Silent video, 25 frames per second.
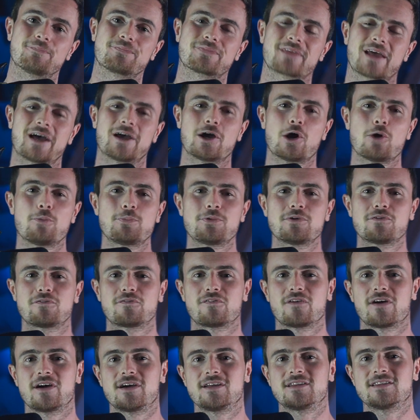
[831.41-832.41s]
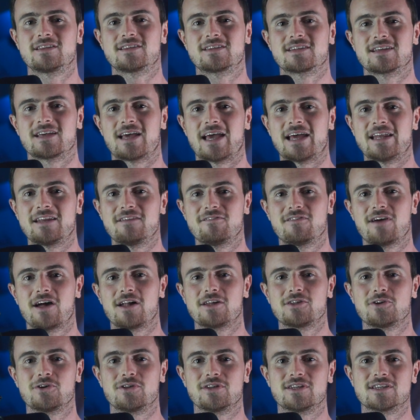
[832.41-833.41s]
I hope you find any
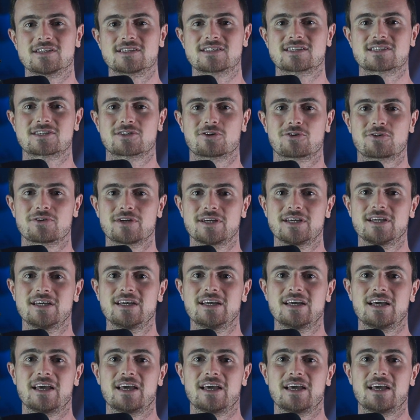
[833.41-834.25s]
value in this story.